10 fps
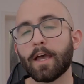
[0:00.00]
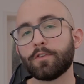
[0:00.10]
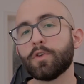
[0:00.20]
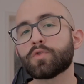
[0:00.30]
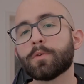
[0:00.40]

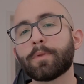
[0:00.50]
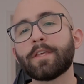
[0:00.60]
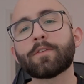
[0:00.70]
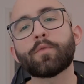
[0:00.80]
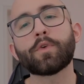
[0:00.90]
As usual,
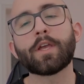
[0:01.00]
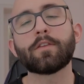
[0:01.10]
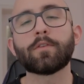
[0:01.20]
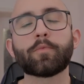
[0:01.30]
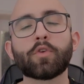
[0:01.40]
please don't
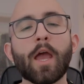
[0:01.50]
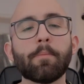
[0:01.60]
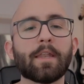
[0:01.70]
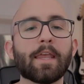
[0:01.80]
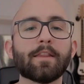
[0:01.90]
forget to
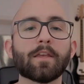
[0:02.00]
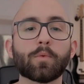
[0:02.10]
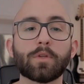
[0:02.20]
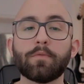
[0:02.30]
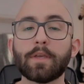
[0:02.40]
subscribe and hit the
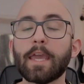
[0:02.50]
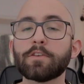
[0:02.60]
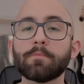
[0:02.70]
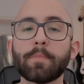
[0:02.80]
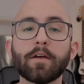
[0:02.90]

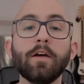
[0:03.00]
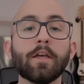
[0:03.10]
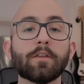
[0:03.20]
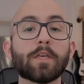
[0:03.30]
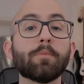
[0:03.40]
notification bell
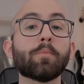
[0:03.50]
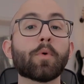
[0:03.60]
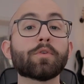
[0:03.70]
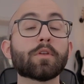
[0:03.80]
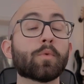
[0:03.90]
to keep you
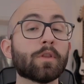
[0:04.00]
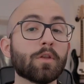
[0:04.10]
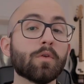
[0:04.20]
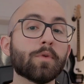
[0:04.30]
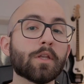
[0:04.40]
posted when
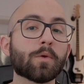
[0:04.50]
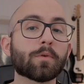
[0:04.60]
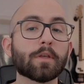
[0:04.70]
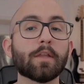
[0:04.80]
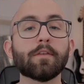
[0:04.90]
the new
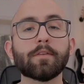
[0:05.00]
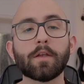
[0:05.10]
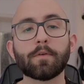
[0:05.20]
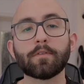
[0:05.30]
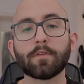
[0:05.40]
videos in the
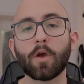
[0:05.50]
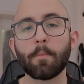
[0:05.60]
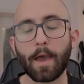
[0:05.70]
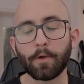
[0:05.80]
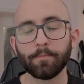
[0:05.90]
series
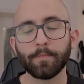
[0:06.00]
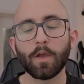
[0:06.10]
come out.